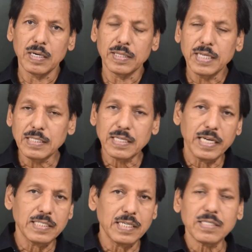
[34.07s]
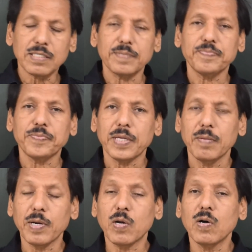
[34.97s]
these gauges,
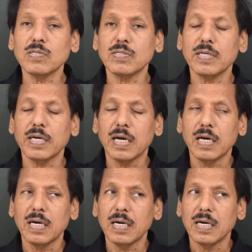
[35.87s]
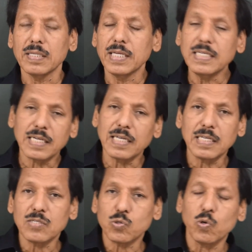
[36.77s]
because these
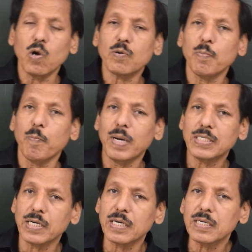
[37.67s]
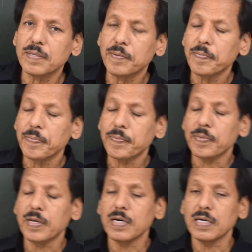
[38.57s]
gauges do not measure
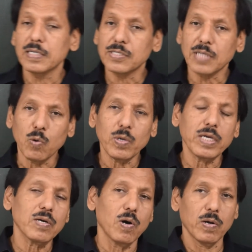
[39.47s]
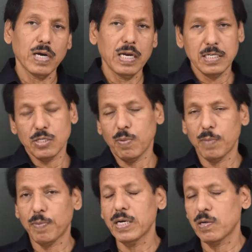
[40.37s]
the sounding or ullage
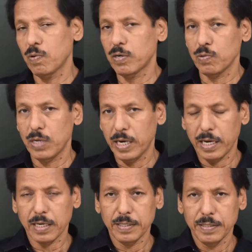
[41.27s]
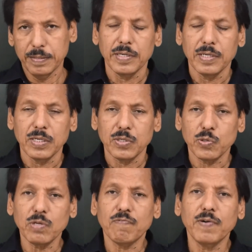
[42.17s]
perpendicular to the deck.
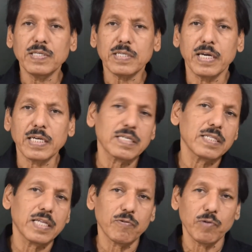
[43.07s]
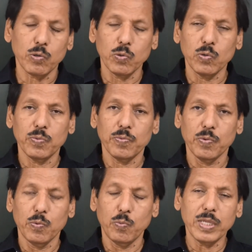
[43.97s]
So the first correction that we do,
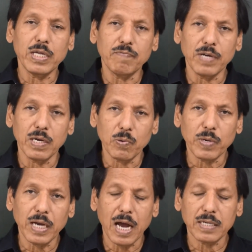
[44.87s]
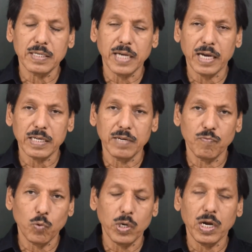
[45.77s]
whether we are looking at the tank in
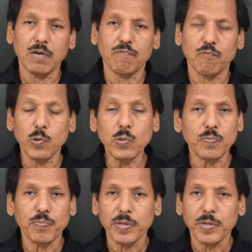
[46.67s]
fore and aft view